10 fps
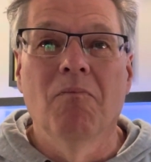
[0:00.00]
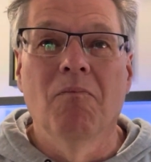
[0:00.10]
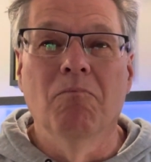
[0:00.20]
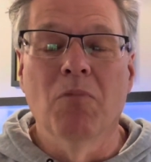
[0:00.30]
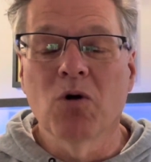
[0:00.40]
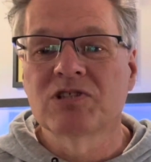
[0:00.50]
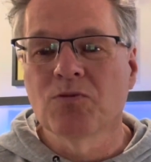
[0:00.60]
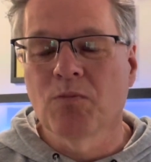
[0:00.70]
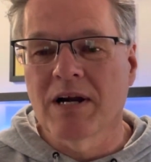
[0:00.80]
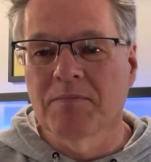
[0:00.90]
most
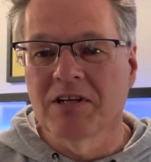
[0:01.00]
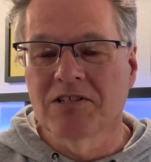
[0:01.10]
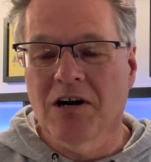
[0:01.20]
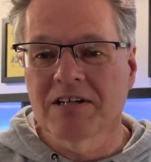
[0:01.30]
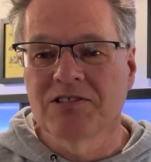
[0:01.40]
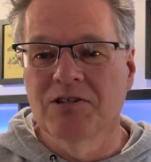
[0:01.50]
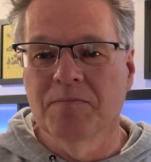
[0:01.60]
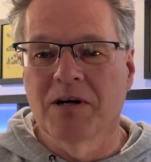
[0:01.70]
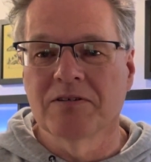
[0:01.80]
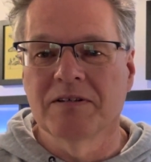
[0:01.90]
of what I'm going to talk to you
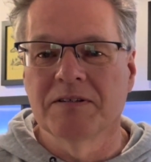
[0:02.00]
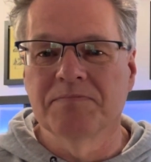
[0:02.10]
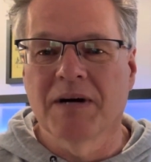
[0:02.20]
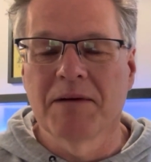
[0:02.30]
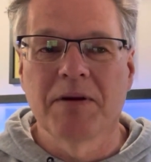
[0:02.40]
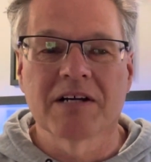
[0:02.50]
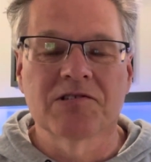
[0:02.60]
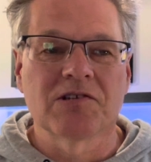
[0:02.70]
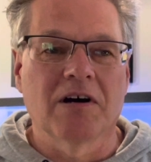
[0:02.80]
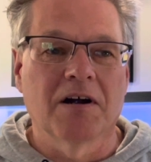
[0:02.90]
about on my
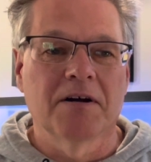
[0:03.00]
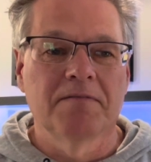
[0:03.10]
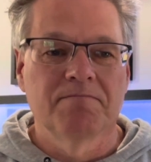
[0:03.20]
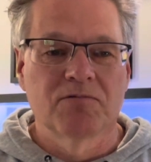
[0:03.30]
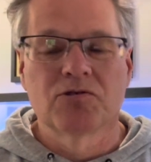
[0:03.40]
picks are